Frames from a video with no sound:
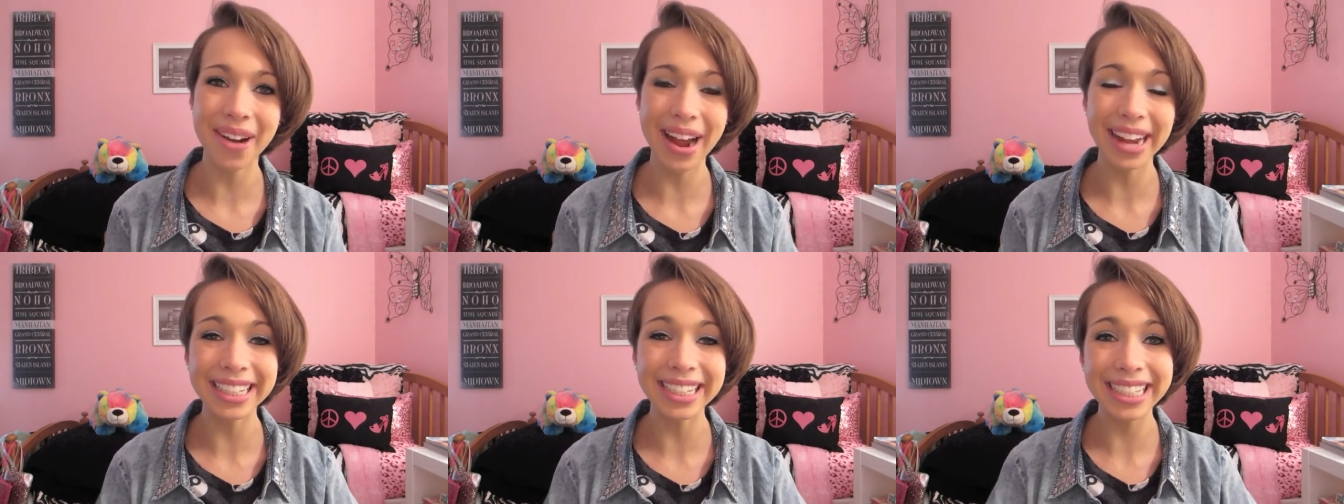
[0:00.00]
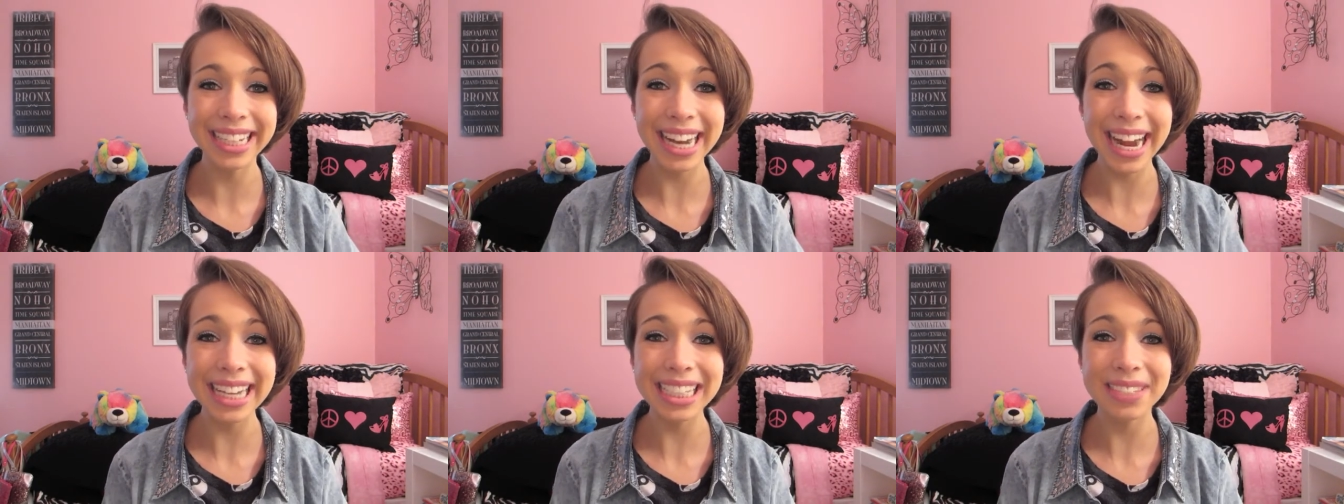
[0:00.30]
and
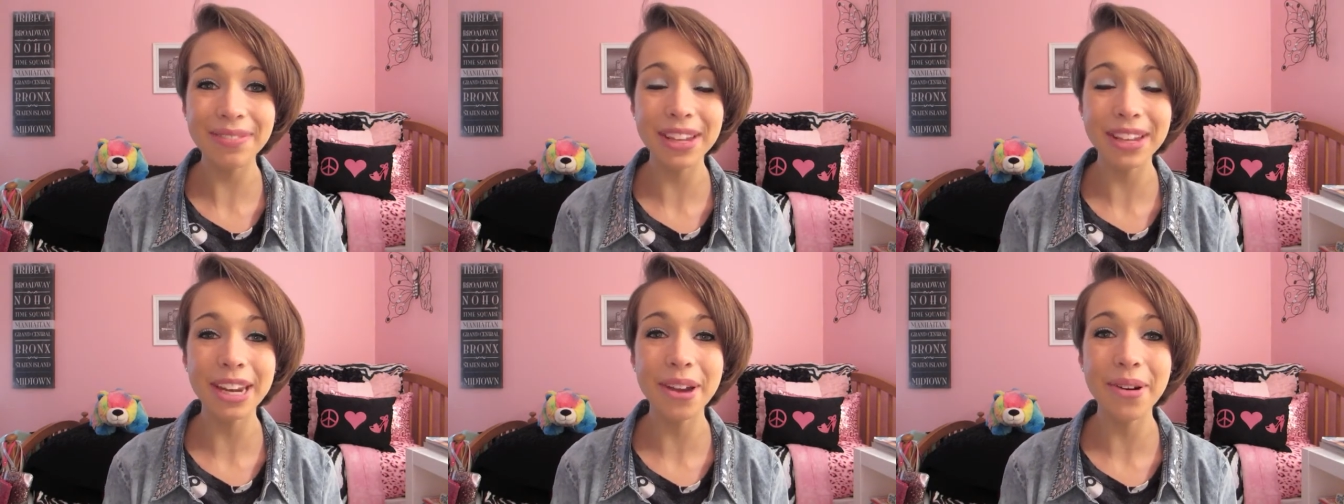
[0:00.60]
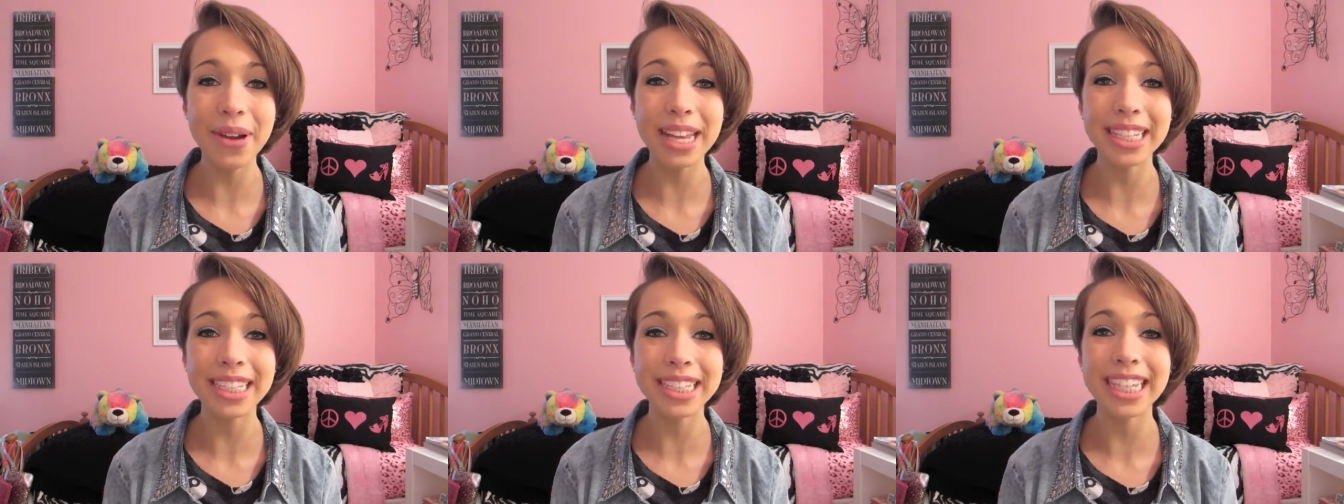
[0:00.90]
today's
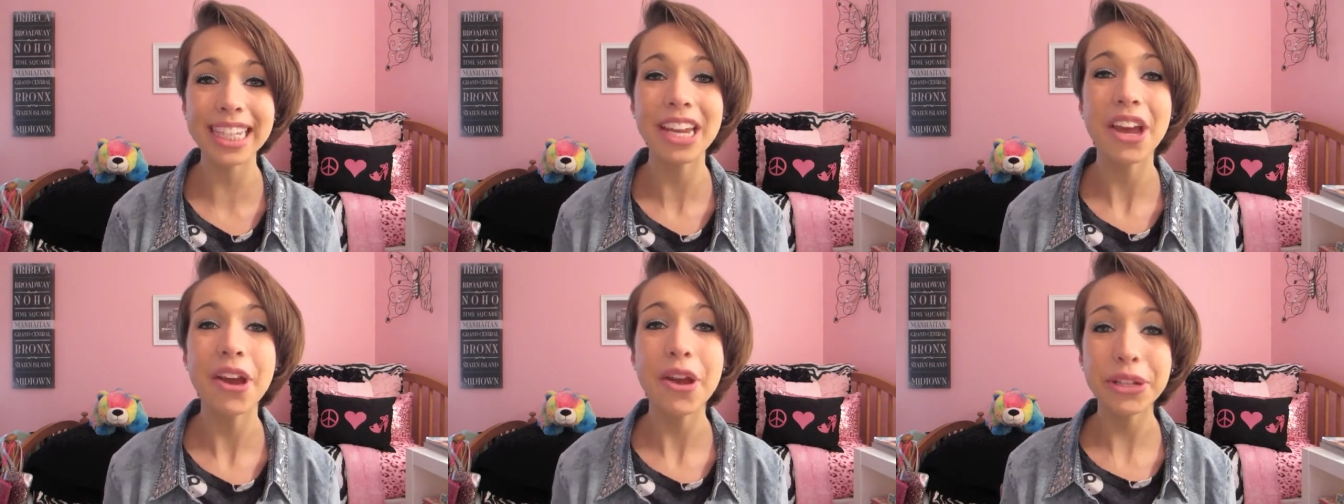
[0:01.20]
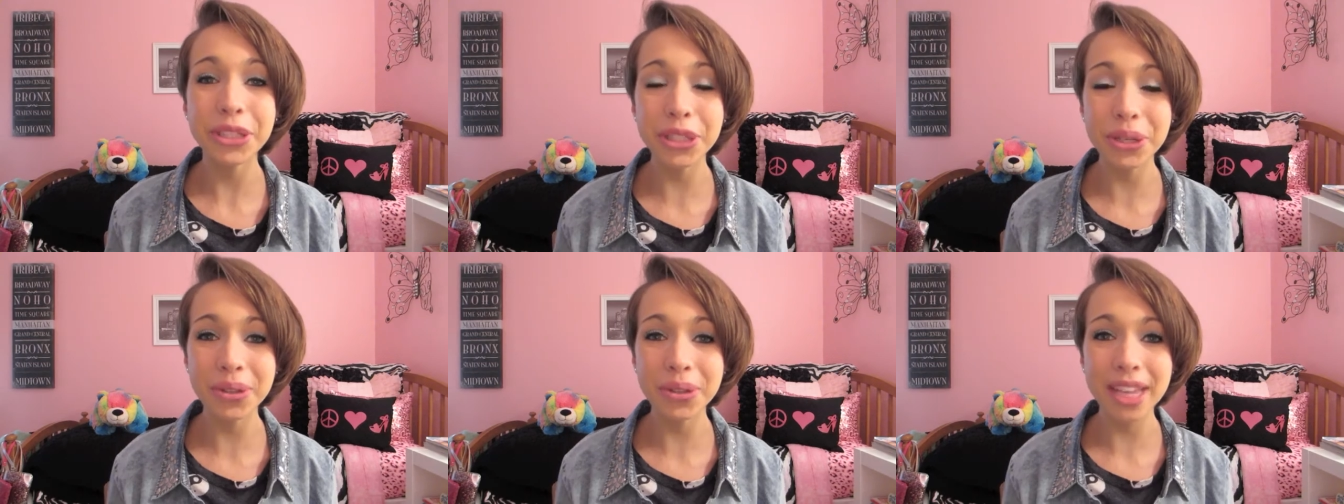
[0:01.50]
video is the
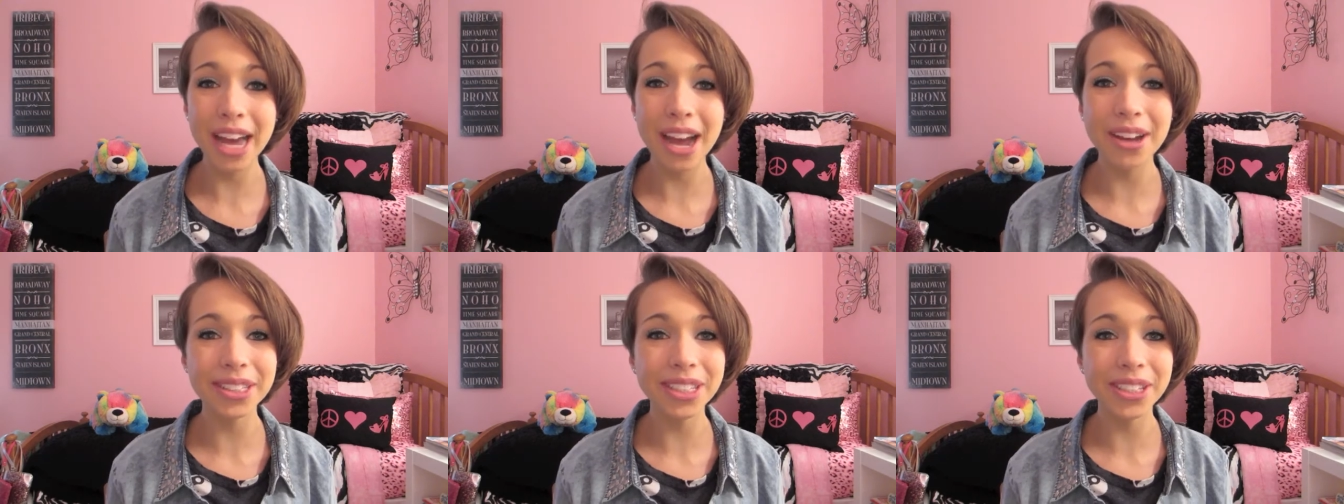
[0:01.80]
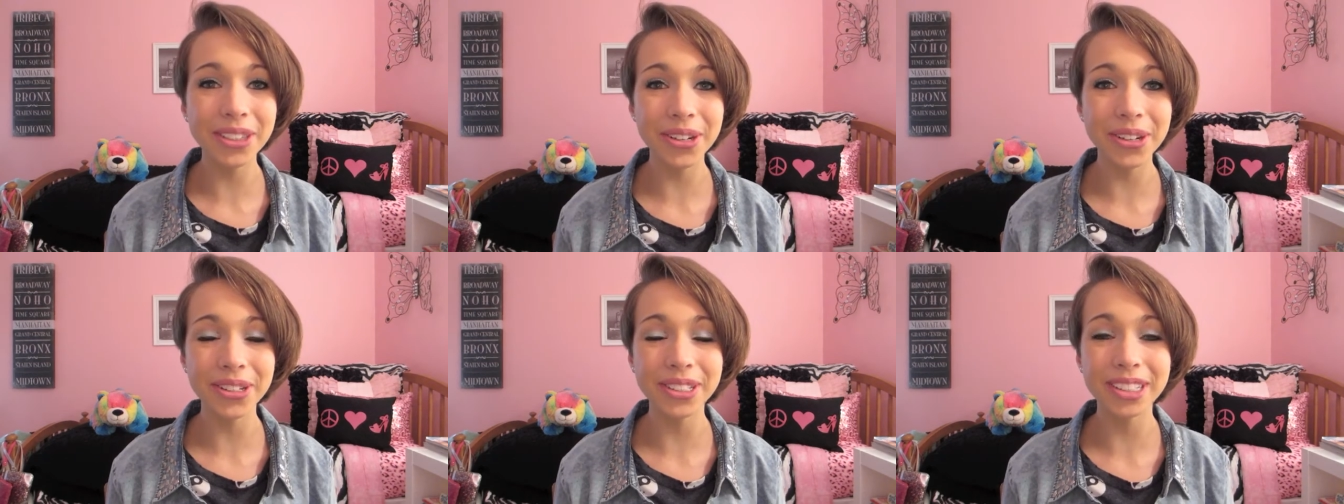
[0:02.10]

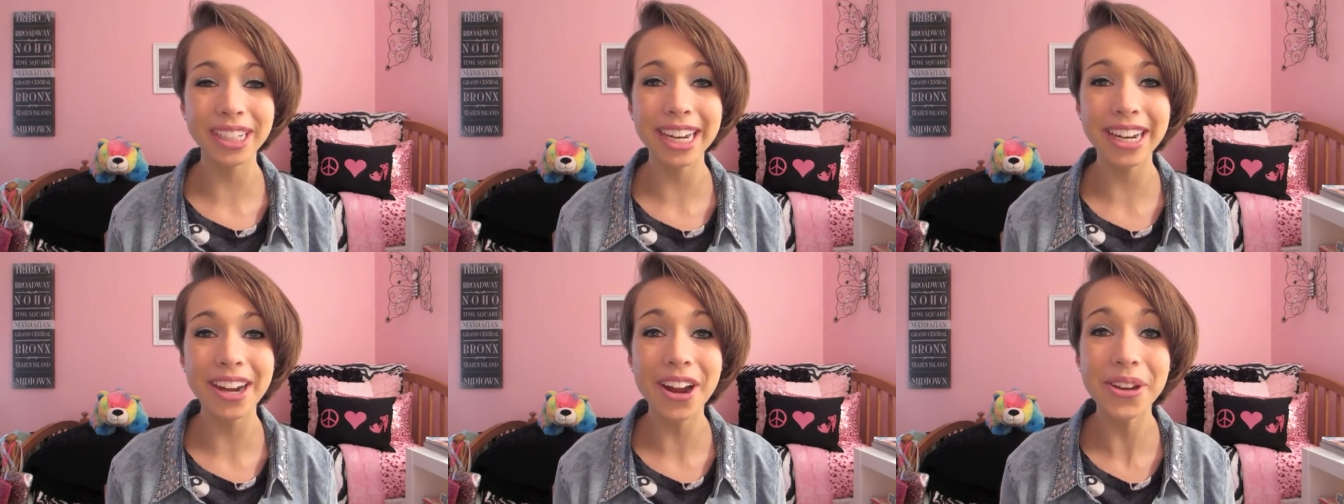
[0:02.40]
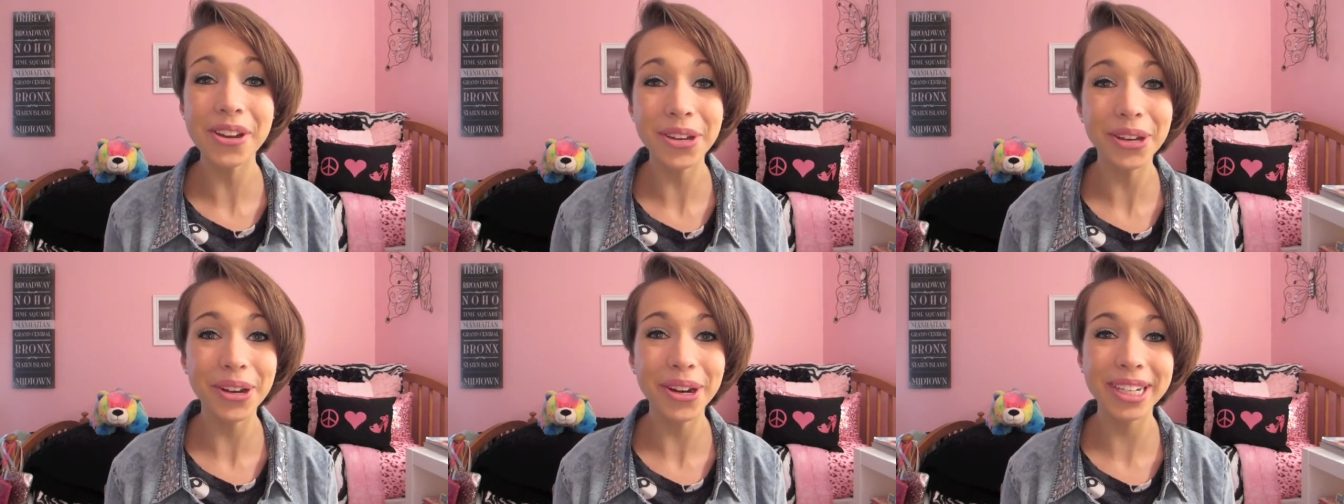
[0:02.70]
2013
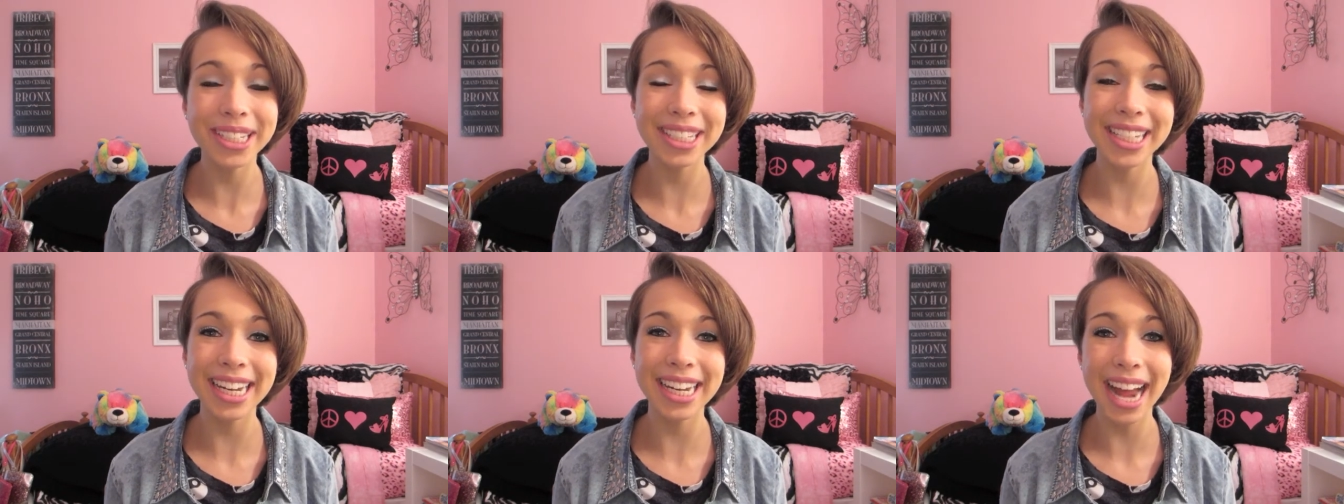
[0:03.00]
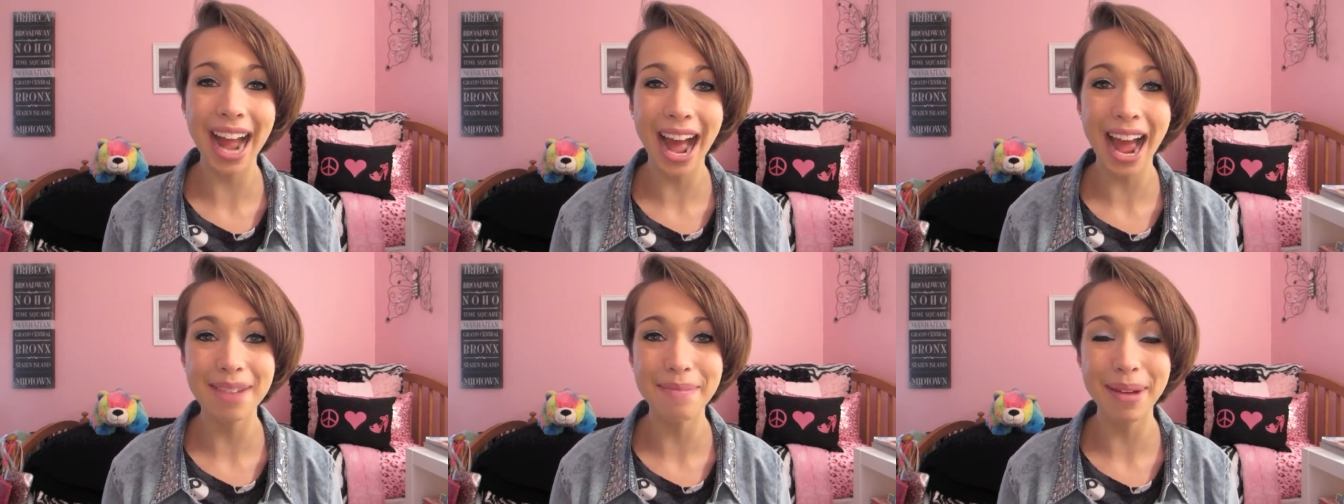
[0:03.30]
New York City
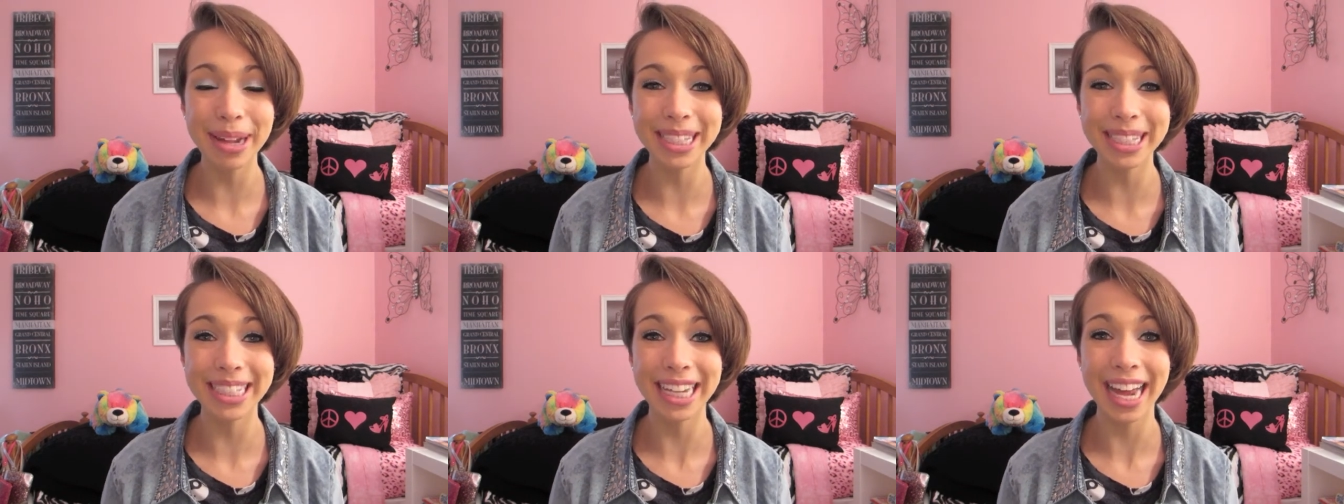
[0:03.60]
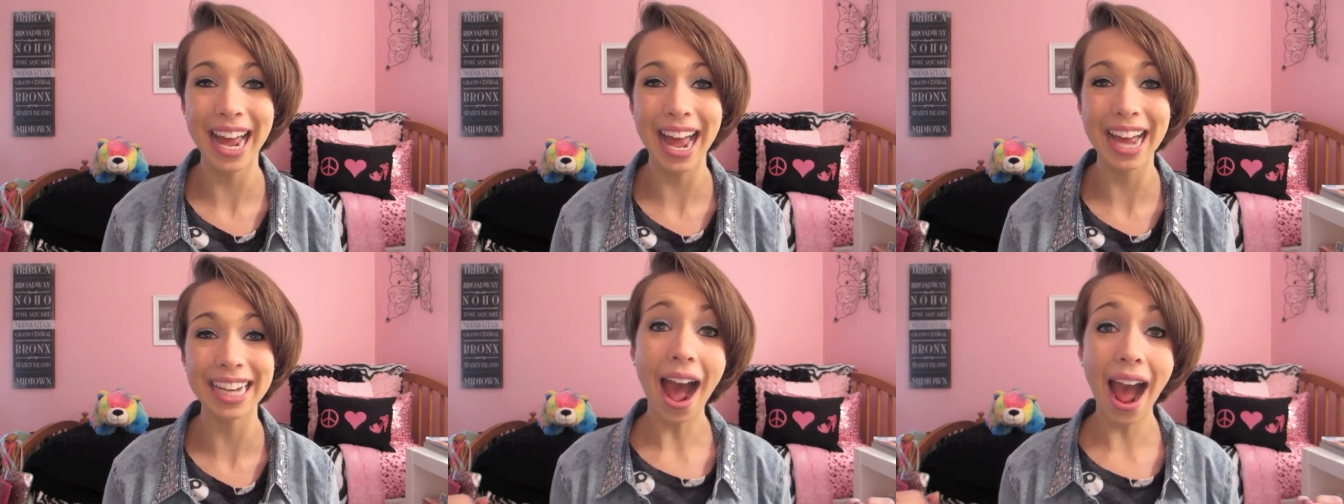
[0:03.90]
IMATS
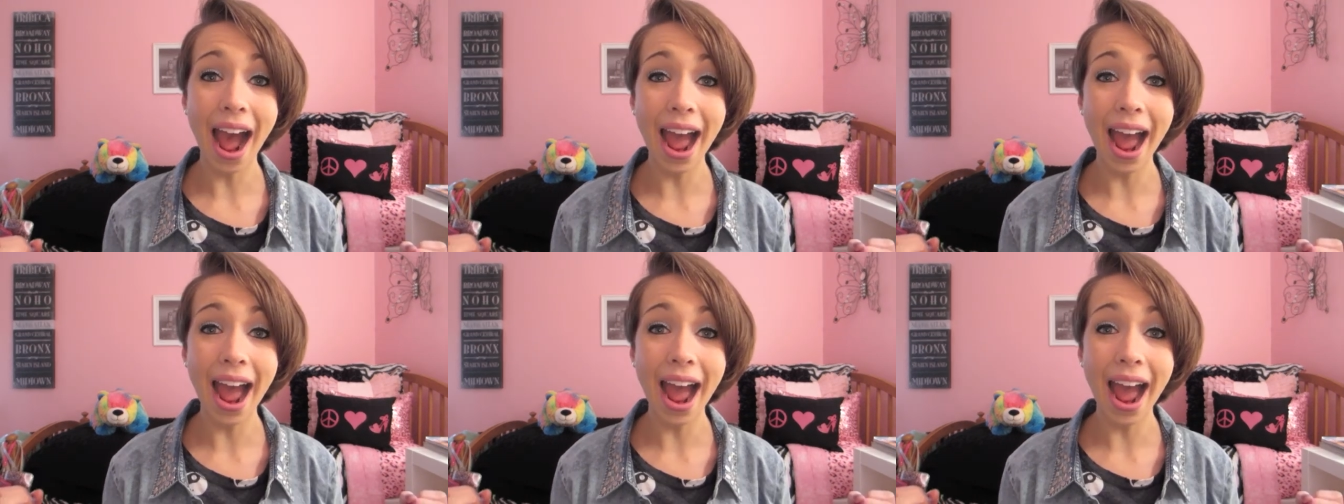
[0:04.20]
tag.